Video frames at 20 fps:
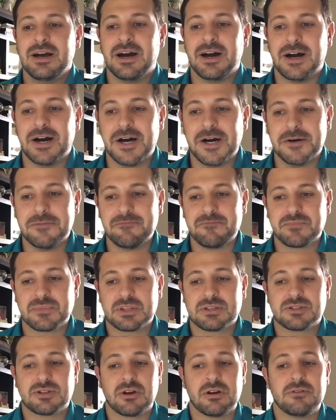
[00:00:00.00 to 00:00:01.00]

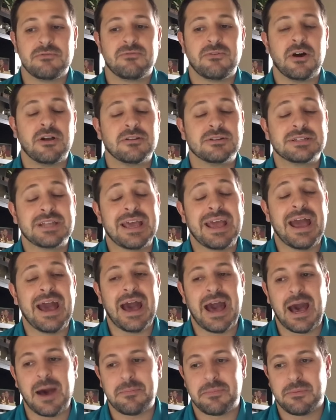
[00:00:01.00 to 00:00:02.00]
Father's Day
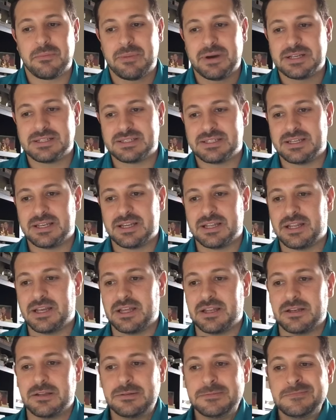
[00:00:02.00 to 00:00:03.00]
app by
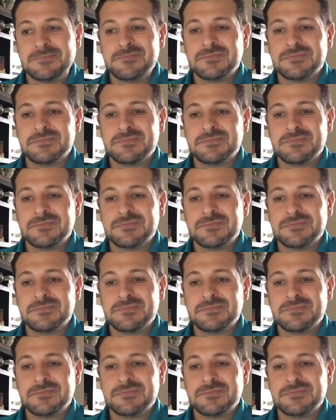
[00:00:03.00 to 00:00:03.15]
CNN.